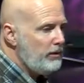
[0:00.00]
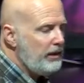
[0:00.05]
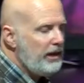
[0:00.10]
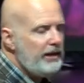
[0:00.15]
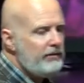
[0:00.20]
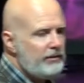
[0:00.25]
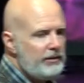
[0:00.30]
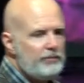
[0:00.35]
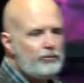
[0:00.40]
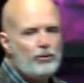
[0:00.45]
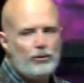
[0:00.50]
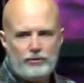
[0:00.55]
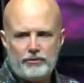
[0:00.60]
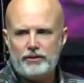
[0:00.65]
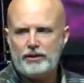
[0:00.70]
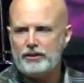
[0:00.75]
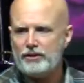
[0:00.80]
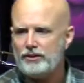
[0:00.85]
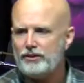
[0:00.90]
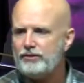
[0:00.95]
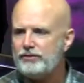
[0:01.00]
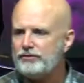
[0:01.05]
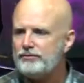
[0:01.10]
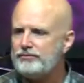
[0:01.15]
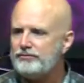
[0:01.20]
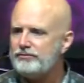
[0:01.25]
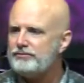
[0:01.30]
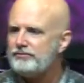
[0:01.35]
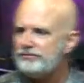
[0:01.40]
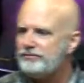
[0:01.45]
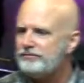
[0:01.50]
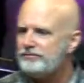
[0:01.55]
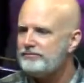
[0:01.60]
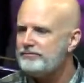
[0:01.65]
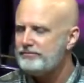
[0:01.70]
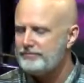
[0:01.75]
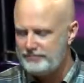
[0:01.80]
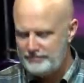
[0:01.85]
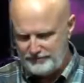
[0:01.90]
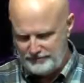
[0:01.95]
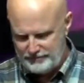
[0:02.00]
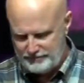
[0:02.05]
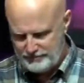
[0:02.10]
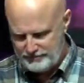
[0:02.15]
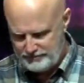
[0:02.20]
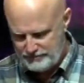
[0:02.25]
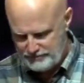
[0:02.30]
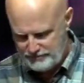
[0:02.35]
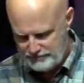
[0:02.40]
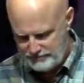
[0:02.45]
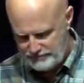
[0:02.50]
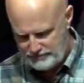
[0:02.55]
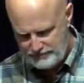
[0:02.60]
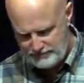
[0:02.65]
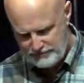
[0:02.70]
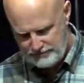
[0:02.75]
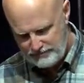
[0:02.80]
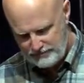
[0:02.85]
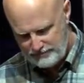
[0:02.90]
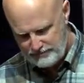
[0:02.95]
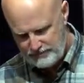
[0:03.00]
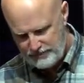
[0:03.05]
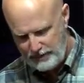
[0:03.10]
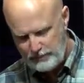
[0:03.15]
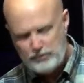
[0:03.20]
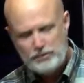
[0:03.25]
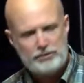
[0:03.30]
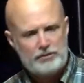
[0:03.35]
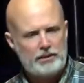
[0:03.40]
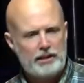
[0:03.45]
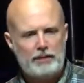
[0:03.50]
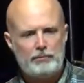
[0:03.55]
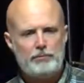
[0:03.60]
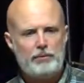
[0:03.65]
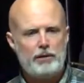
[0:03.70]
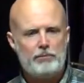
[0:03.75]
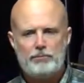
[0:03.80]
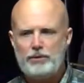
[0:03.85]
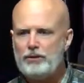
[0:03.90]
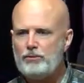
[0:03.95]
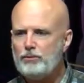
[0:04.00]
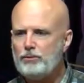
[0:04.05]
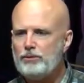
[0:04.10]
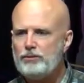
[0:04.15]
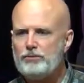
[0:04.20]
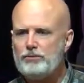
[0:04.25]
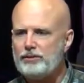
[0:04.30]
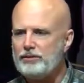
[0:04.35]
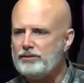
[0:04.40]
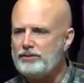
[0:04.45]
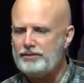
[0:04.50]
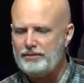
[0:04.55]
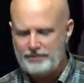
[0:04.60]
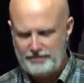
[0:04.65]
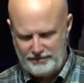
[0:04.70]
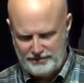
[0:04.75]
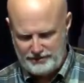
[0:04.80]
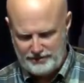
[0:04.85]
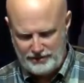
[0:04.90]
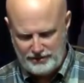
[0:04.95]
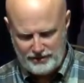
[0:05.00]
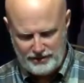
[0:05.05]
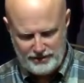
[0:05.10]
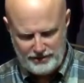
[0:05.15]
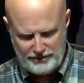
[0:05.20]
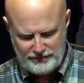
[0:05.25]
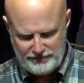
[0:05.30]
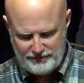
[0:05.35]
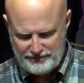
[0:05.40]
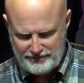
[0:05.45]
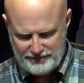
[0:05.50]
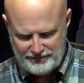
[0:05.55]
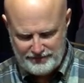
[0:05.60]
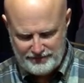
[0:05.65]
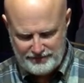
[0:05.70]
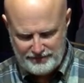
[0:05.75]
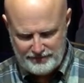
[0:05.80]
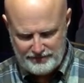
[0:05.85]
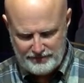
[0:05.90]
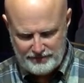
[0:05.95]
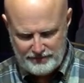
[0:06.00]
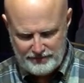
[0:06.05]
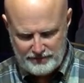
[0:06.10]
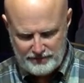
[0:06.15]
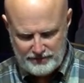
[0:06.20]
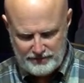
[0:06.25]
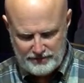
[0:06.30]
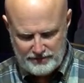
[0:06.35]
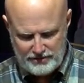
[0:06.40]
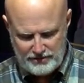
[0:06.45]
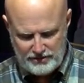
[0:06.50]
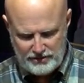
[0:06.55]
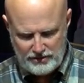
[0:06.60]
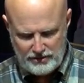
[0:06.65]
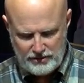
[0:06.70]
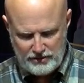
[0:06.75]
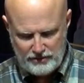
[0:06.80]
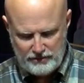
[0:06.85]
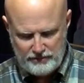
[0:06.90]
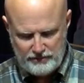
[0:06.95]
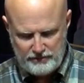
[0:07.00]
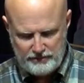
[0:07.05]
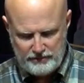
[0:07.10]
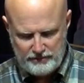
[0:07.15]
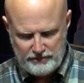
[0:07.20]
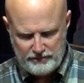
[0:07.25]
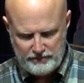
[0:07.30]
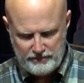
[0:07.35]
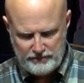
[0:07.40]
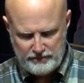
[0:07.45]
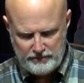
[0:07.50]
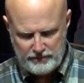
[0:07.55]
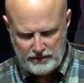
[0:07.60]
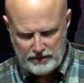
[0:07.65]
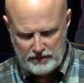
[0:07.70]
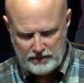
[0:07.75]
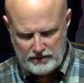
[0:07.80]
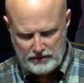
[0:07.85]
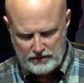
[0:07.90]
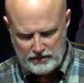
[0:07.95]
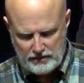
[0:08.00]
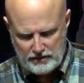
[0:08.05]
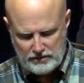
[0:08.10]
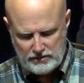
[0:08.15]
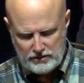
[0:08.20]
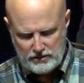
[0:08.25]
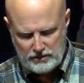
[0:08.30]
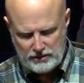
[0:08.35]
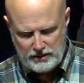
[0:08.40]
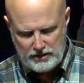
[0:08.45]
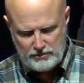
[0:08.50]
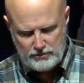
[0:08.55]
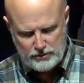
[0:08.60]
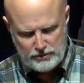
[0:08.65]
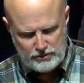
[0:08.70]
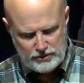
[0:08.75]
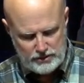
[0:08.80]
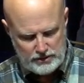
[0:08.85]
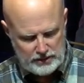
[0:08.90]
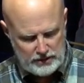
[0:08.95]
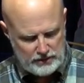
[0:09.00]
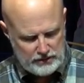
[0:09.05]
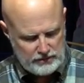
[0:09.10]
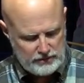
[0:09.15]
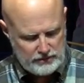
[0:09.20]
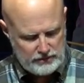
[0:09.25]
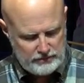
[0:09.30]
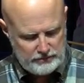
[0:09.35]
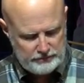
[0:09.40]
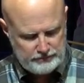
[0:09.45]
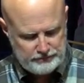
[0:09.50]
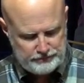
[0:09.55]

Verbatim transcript: wouldn't have any more failure. Amen. I'm just, I'm, I'm, being real with you, all right? So, so in Hebrews 6,